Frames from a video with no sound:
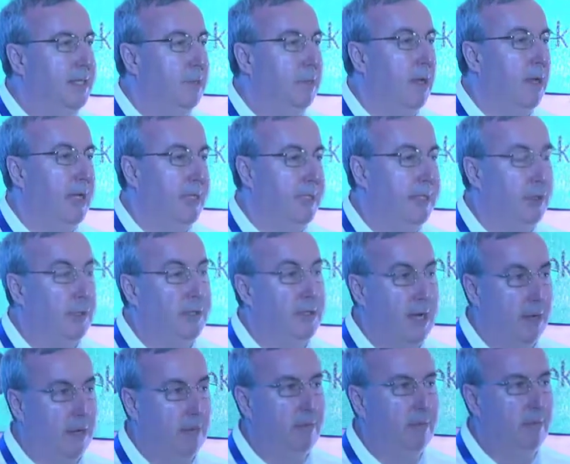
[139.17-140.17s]
It's
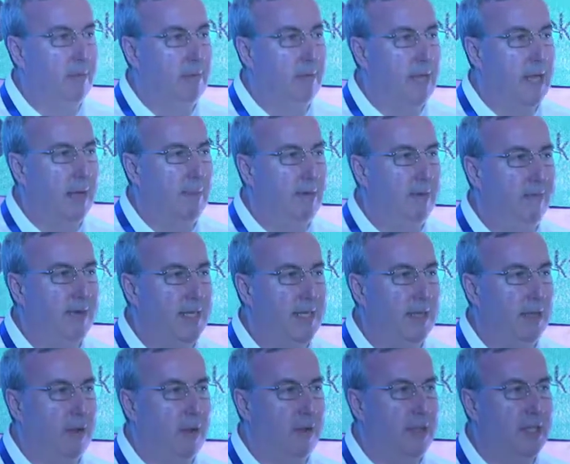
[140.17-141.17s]
also, like
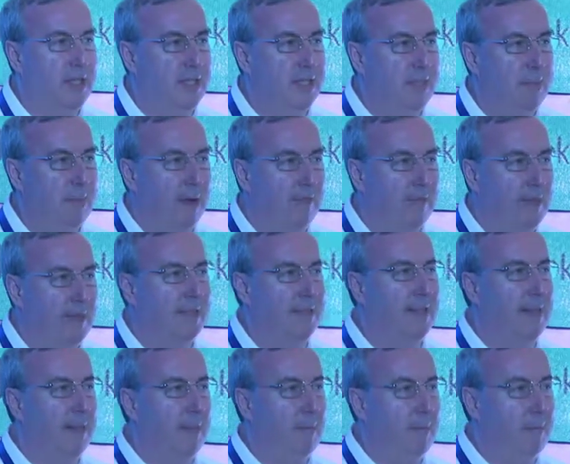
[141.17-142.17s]
Professor Lawrence, my first
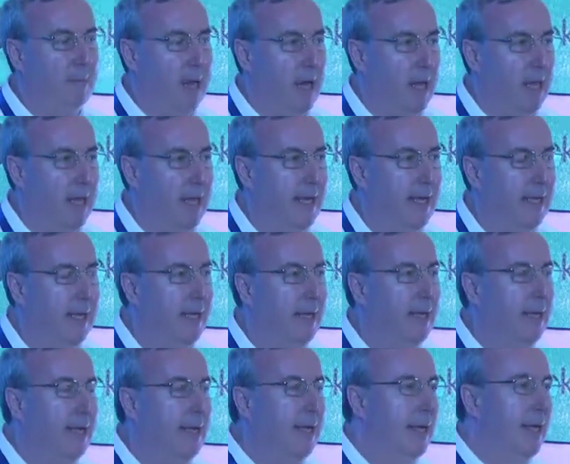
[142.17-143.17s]
time in Bali.
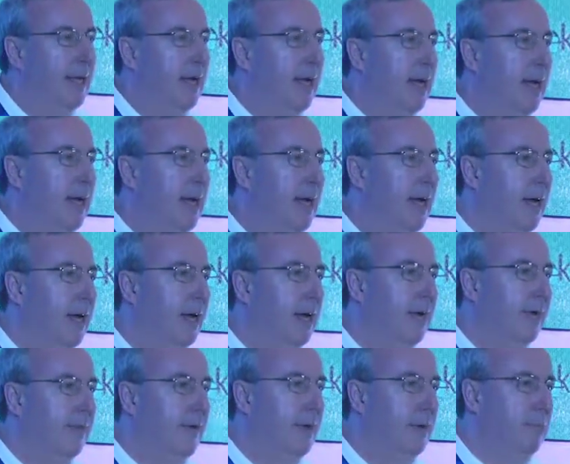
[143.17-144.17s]

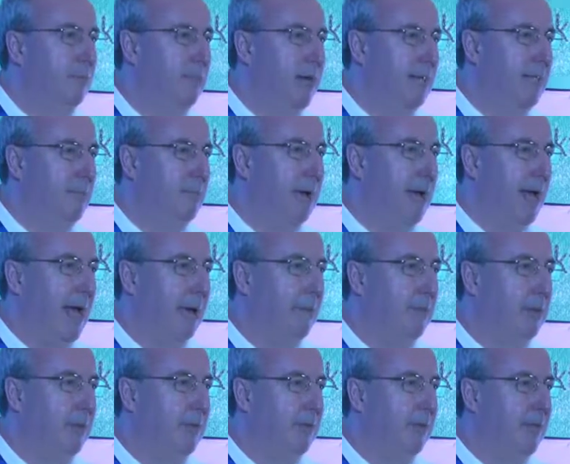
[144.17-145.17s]
I'm very impressed by how
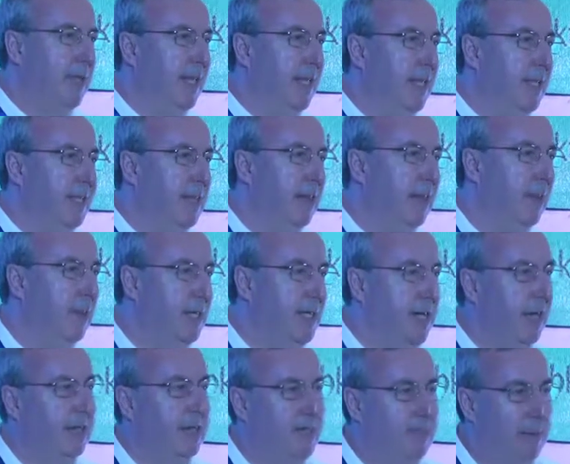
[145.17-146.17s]
beautiful it is. I only wish
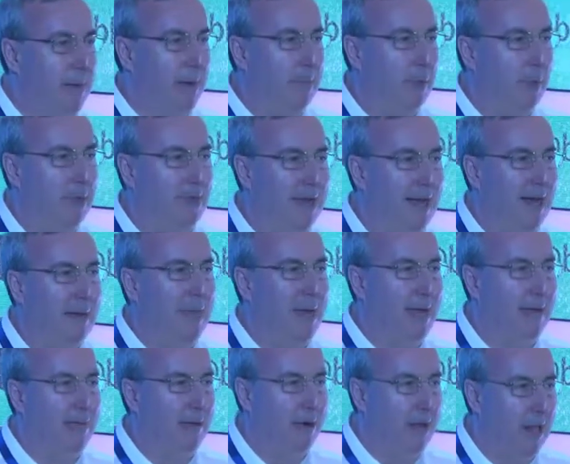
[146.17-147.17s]
I could spend more time
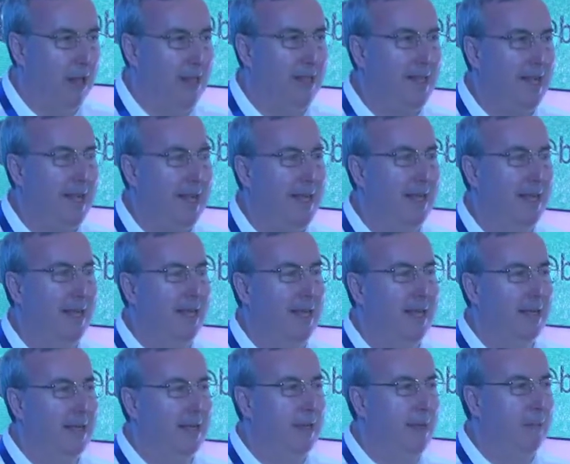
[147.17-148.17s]
here for a holiday.
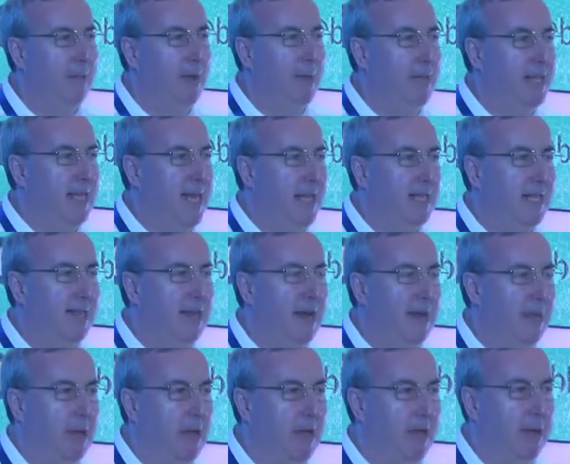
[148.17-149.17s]
Maybe next
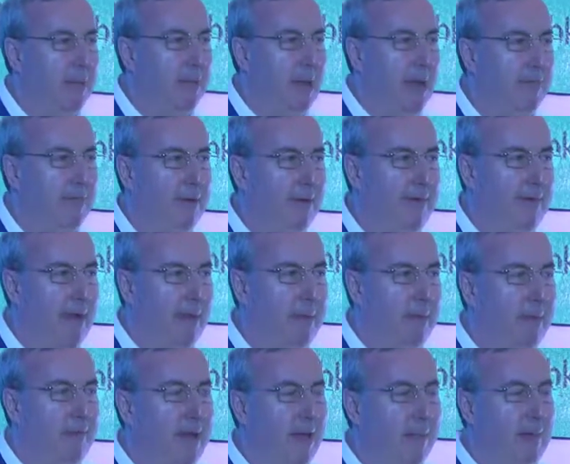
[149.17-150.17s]
time I'll come back for a
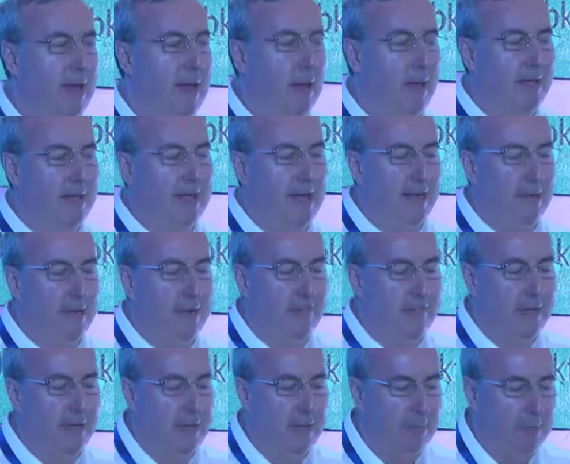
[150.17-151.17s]
family holiday rather
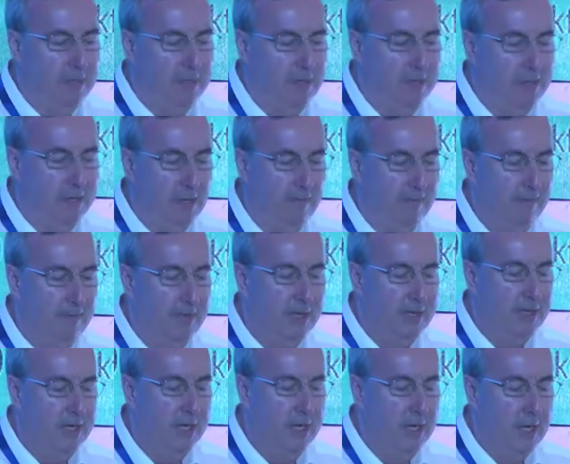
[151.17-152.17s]
than a business
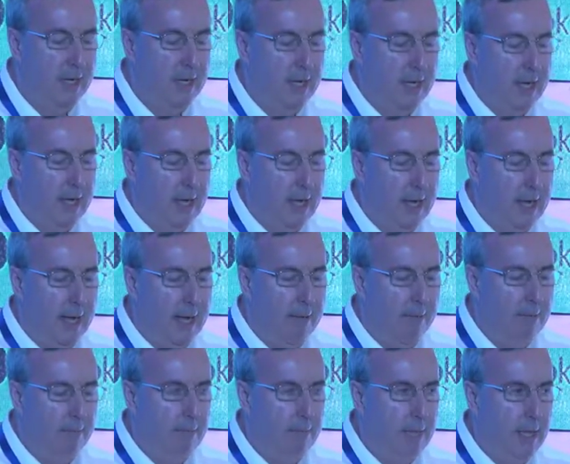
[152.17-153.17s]
conference.
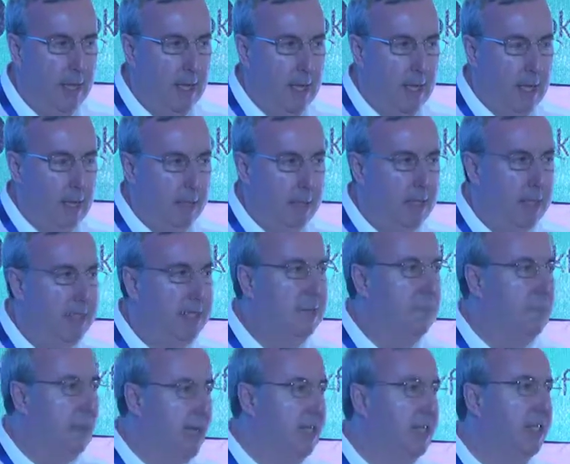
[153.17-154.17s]
But it is a
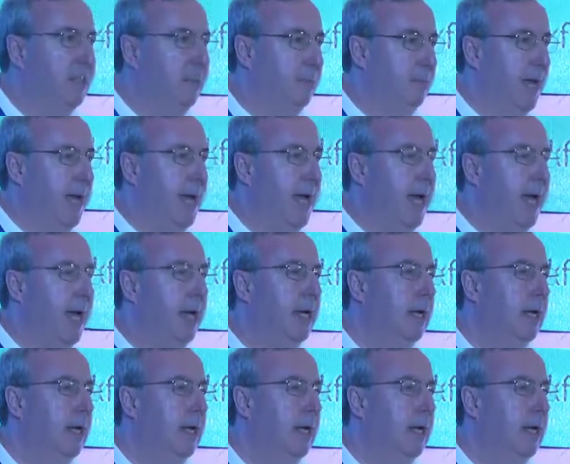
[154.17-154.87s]
pleasure to be here